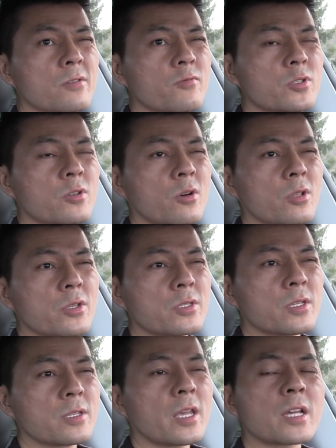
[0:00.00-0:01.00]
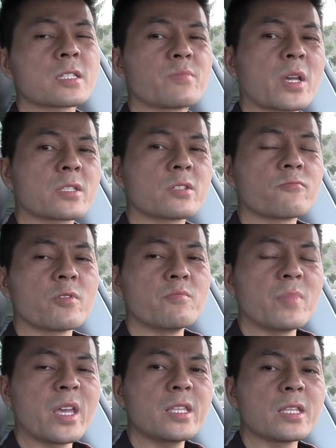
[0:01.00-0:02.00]
what do you call it, the expected
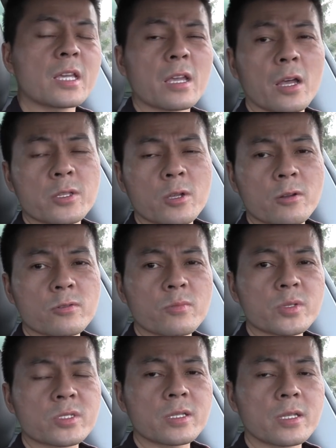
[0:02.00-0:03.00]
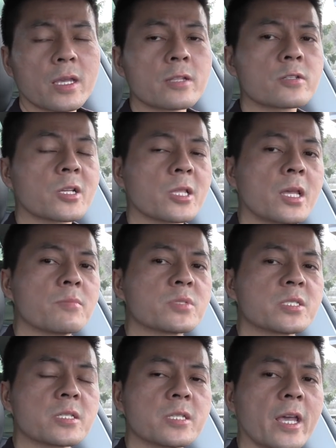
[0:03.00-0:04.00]
remaining at 100%, it claims
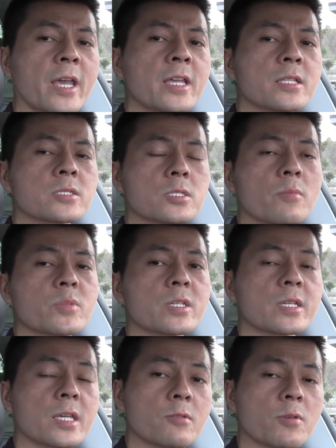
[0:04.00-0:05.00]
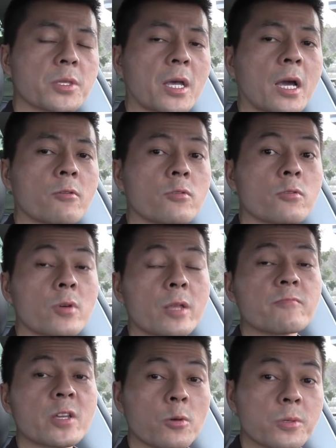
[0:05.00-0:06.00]
68 something kilowatt hour,
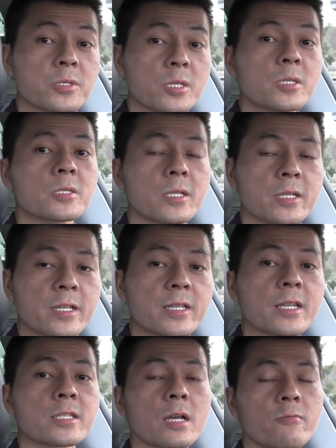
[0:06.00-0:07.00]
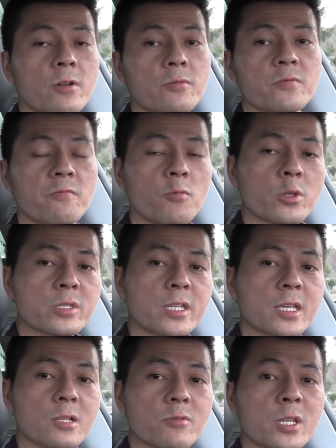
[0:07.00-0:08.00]
and we consistently get around 1
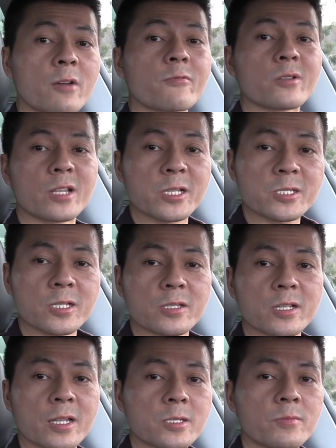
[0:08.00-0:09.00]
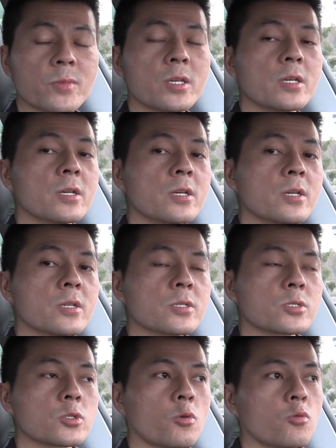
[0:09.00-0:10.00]
kilowatt hour less than that.
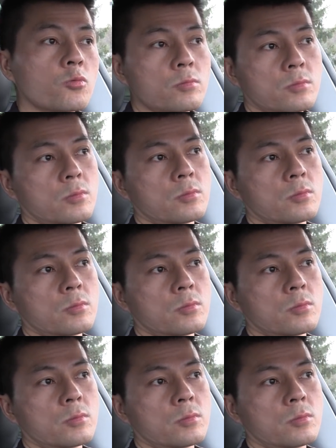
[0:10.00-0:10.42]
So